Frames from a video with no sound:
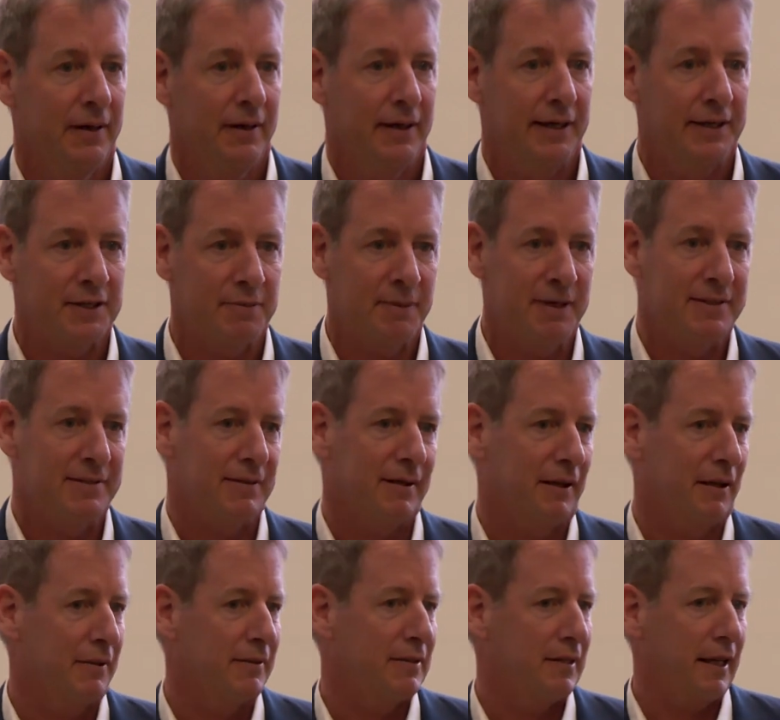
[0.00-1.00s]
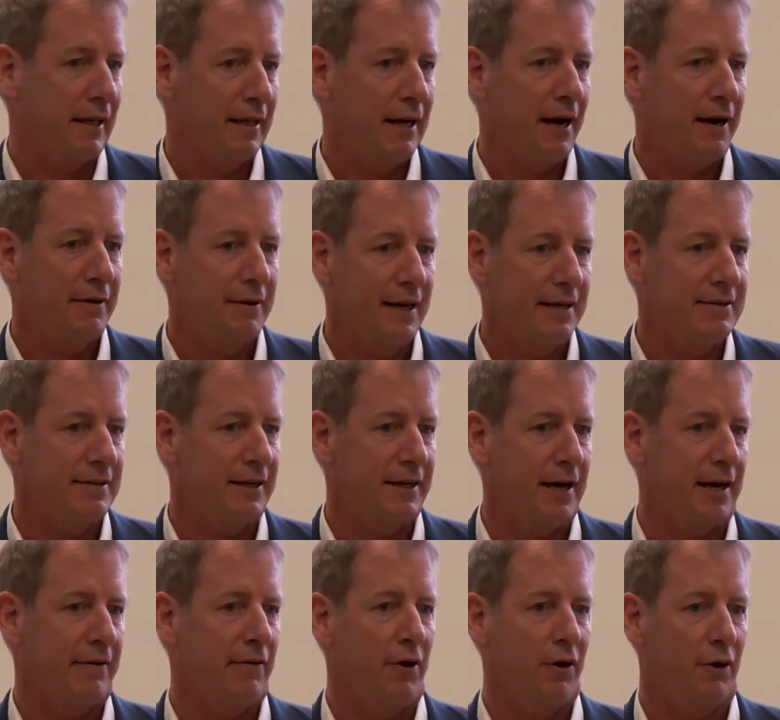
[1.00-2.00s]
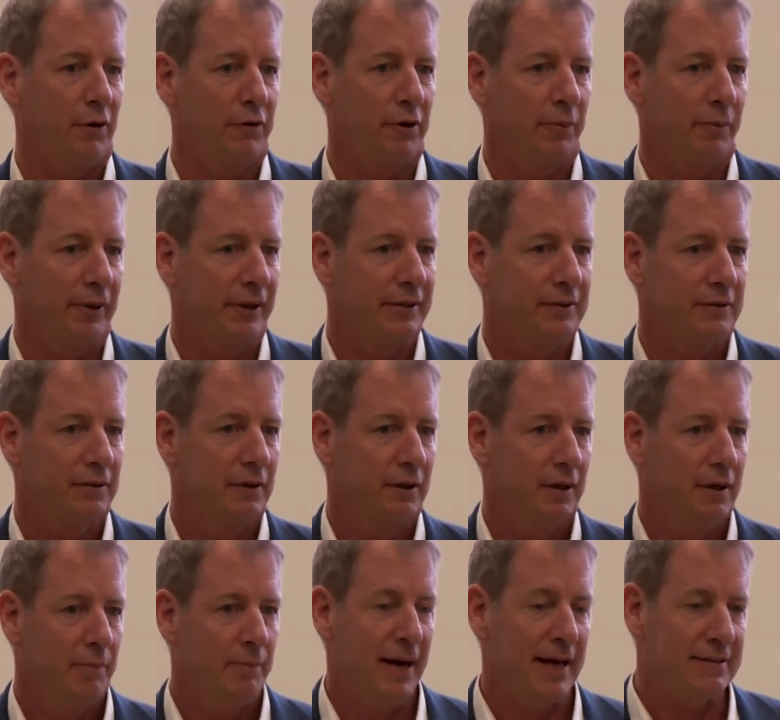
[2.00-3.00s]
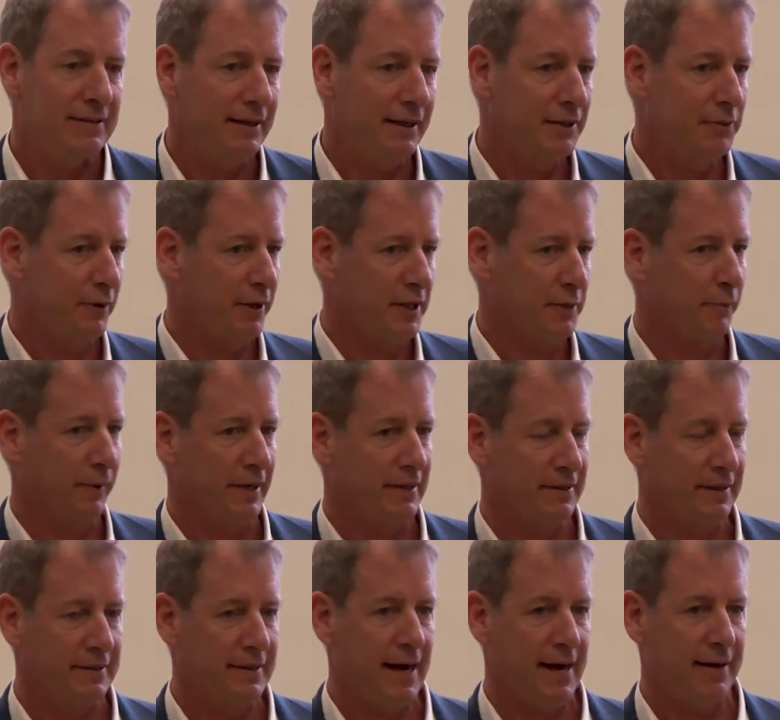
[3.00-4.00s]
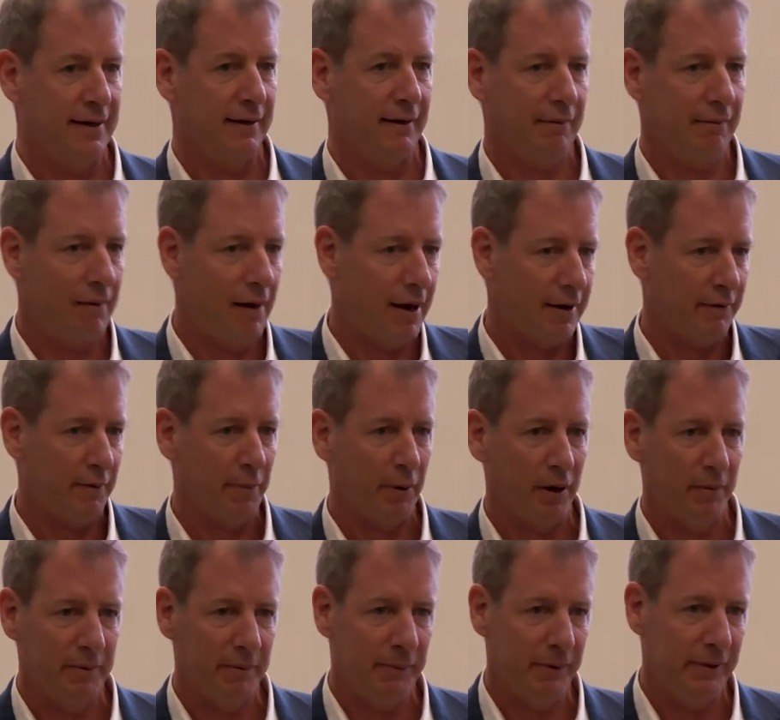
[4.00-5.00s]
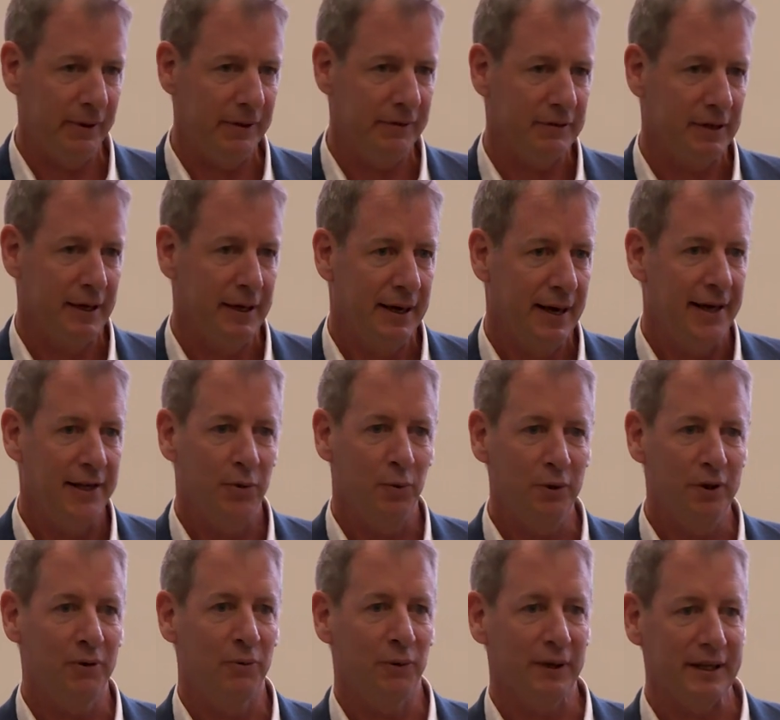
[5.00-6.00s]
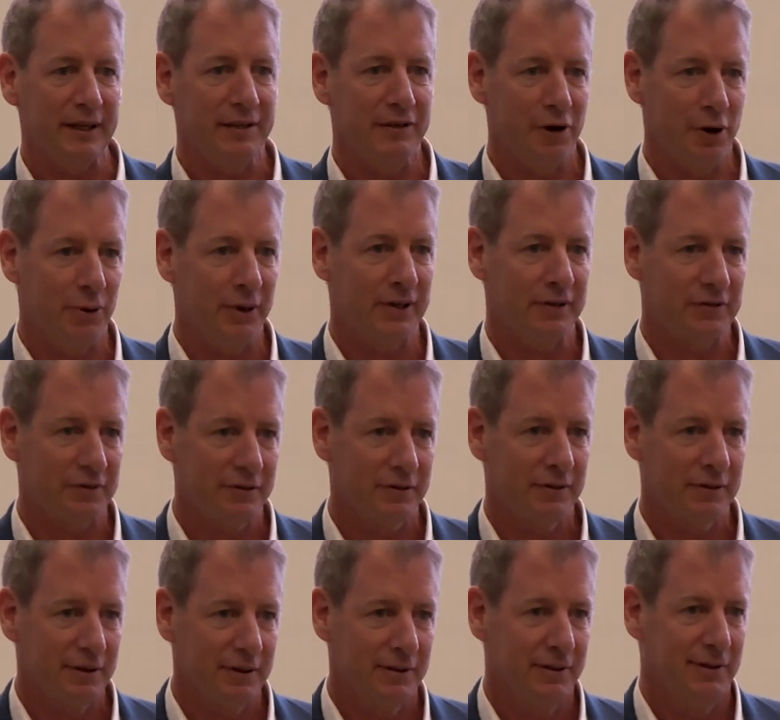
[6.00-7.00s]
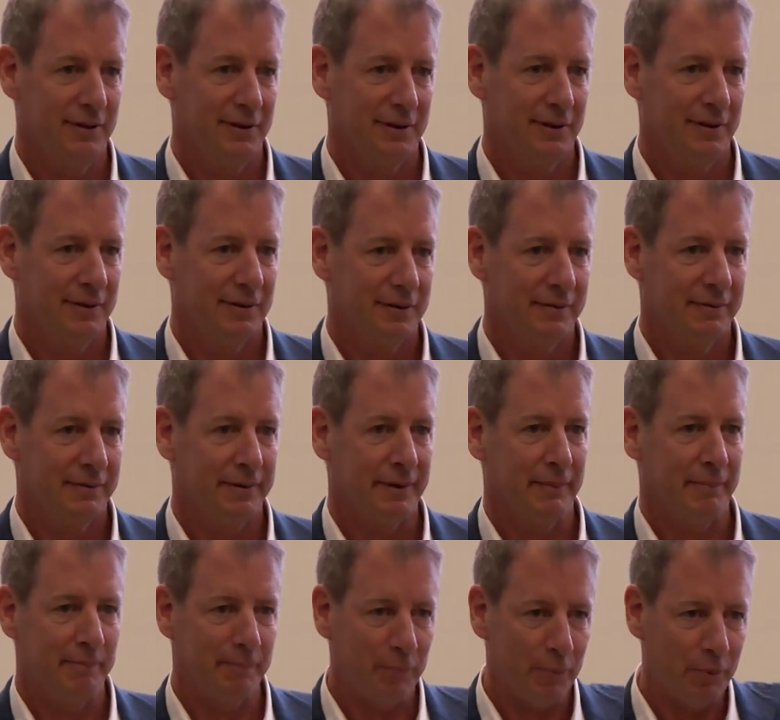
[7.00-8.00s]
It just means a little, slightly higher density kind of all over the place. Pasadena is one of these places that's added a lot of apartment buildings, and you wouldn't really notice the